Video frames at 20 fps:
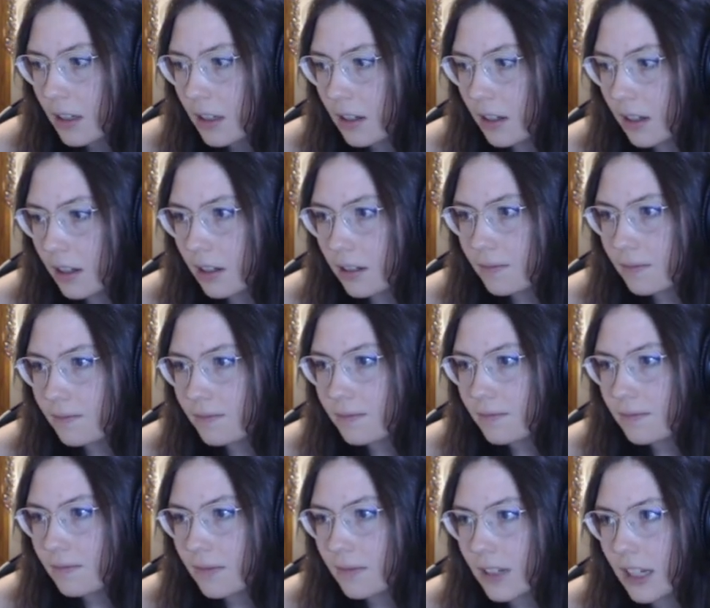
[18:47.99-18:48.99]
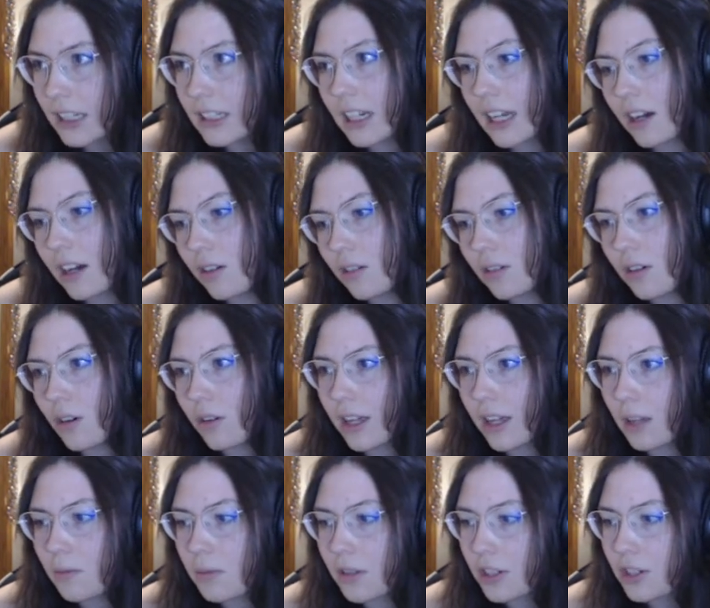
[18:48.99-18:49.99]
And now,
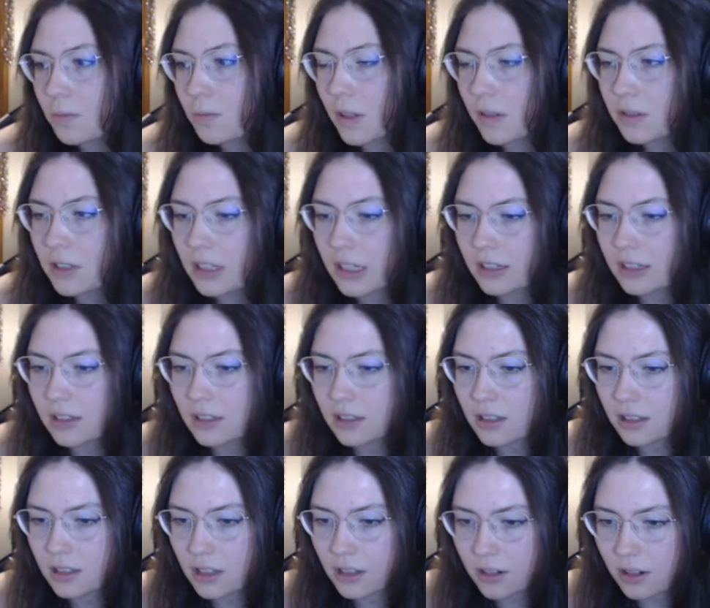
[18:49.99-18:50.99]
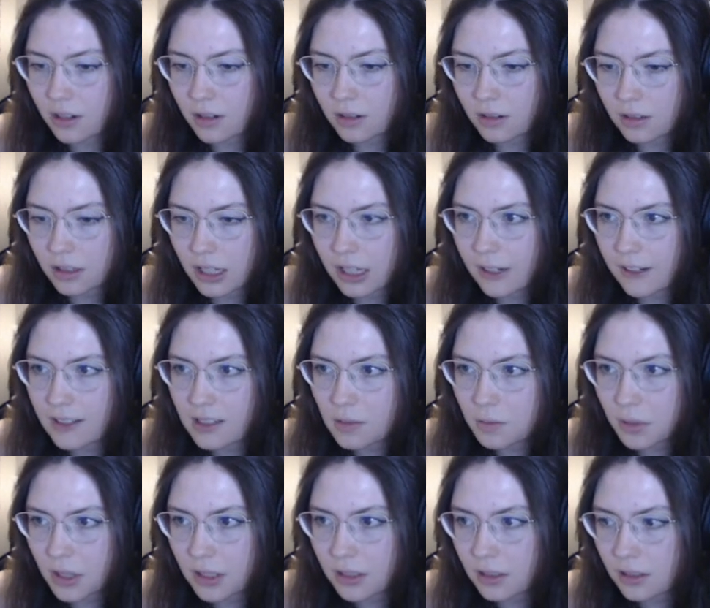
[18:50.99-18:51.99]
okay, bishop f6 is another hideous
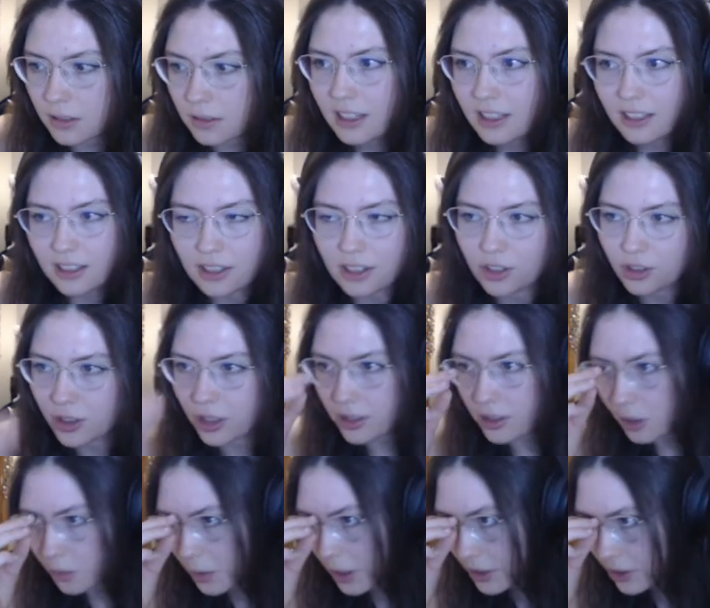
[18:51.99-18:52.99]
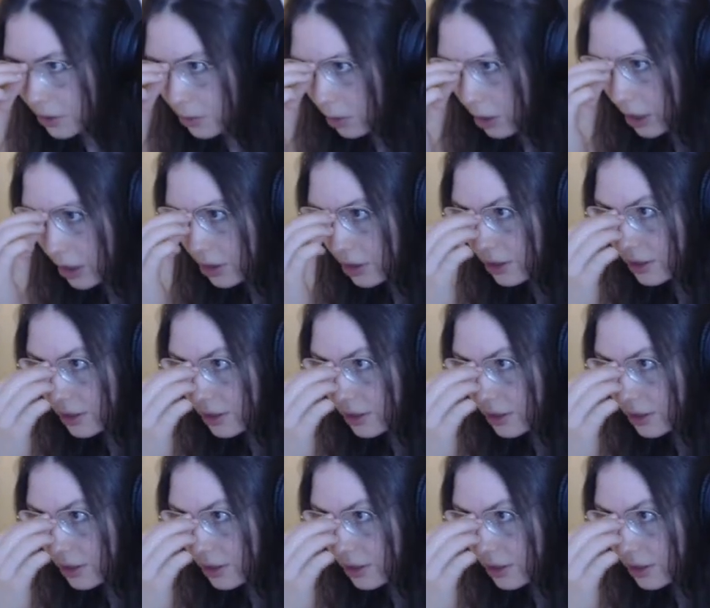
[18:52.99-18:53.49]
blunder, so it's just a puzzle rush.